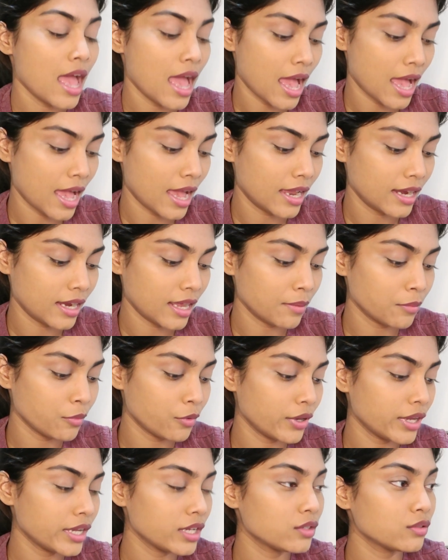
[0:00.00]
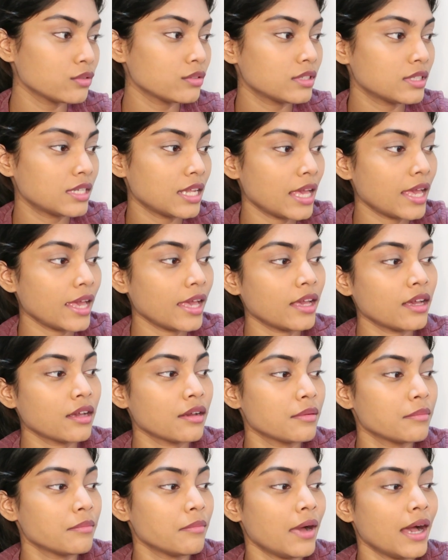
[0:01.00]
and I'm going to
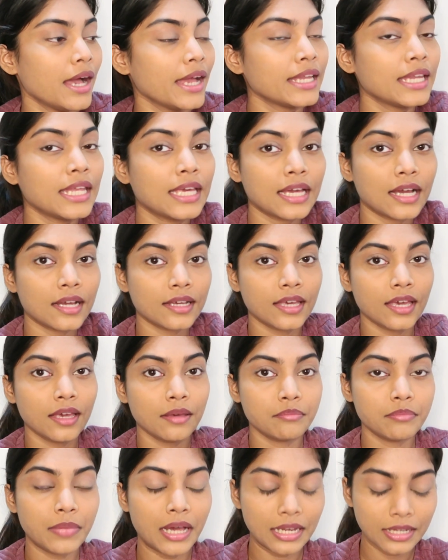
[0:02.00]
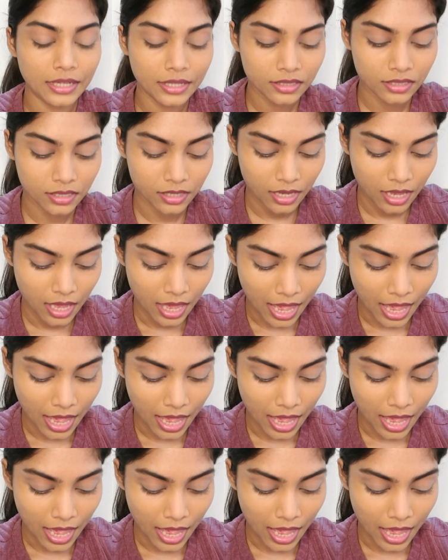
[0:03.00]
take my Nikake palette,